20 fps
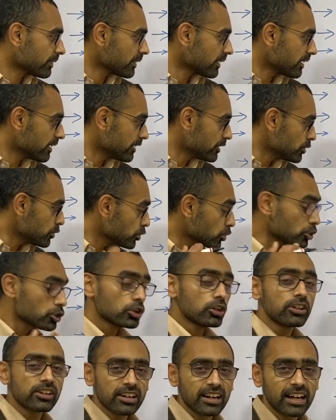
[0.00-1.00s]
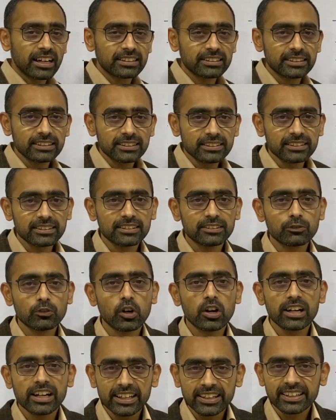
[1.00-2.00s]
you should rather
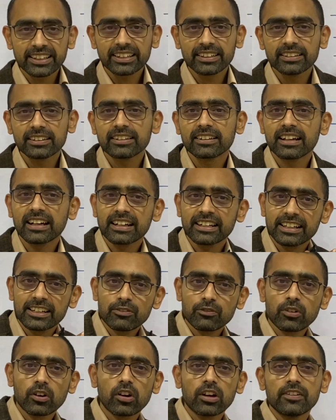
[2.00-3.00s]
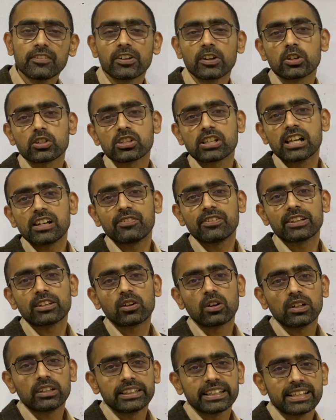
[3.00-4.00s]
volunteer and involve yourself with
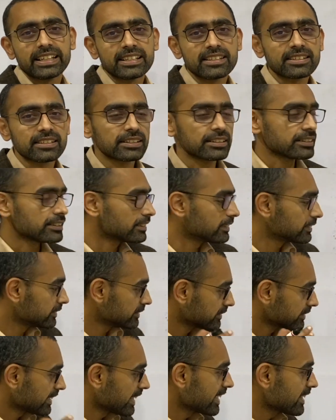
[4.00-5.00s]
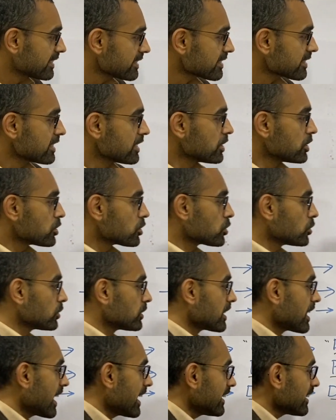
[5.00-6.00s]
all these things, so
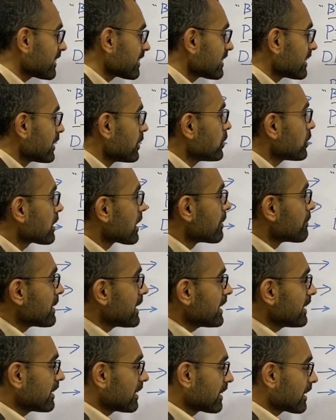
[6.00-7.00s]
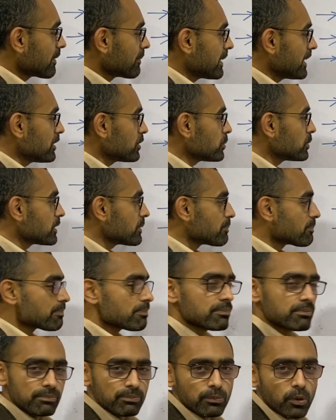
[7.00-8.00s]
that, coming to
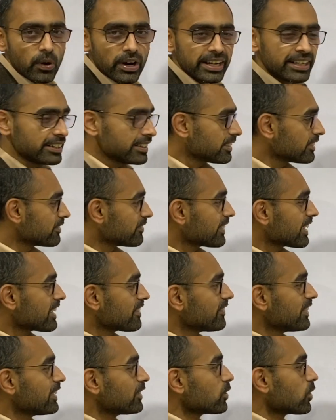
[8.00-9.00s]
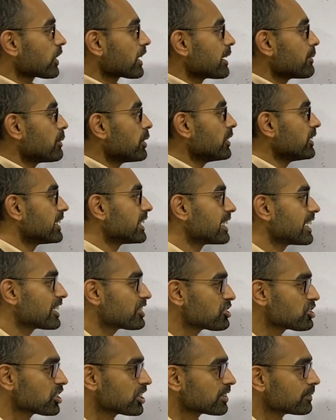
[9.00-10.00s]
the point where we're talking about
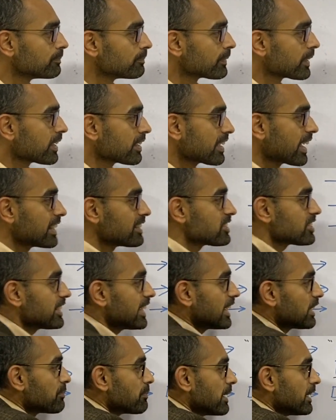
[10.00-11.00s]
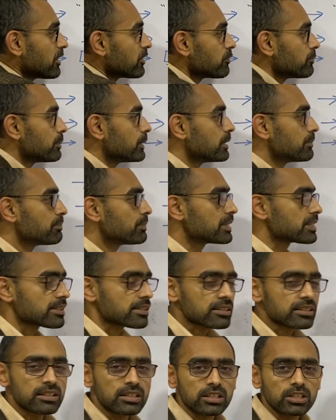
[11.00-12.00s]
direction and statement of
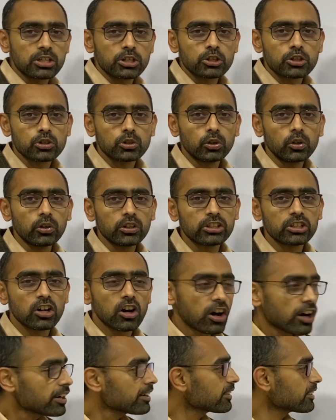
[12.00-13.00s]
purpose. So your